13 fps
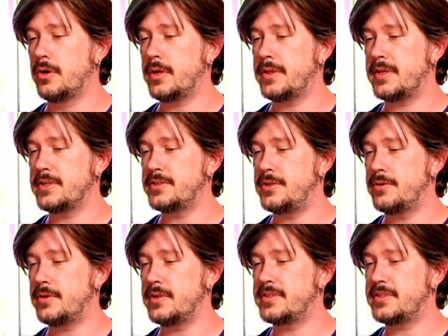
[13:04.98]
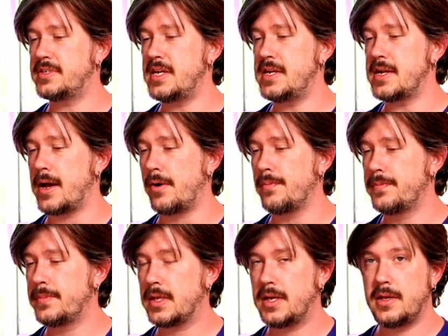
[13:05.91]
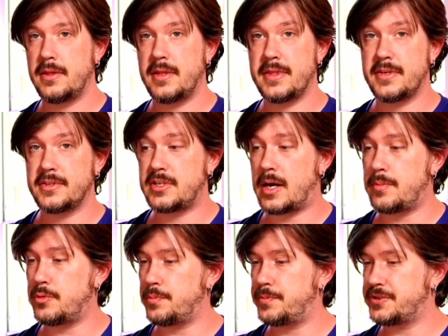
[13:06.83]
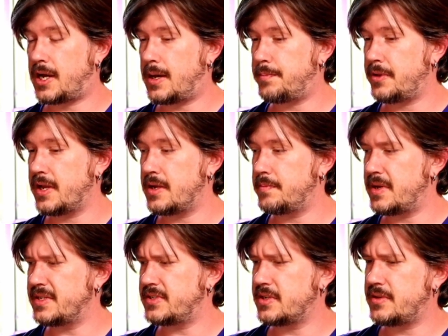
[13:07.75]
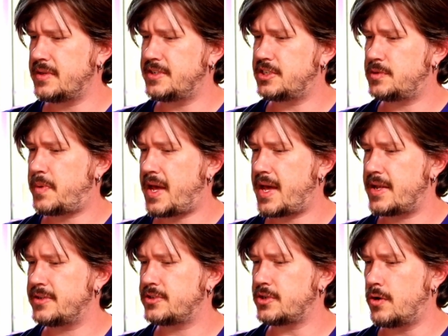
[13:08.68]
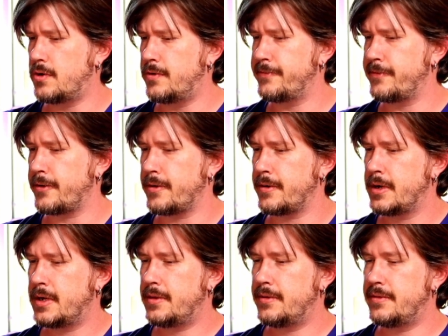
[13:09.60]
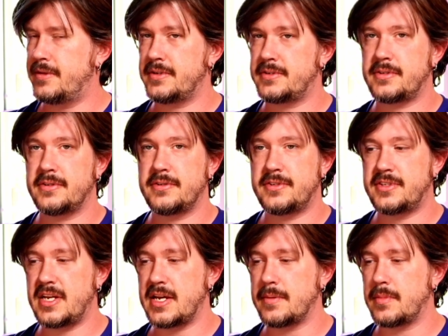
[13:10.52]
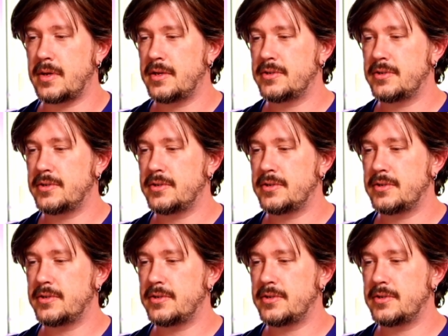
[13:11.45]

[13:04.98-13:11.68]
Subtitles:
at this, you can see now that this double top plate basically spans over this seam.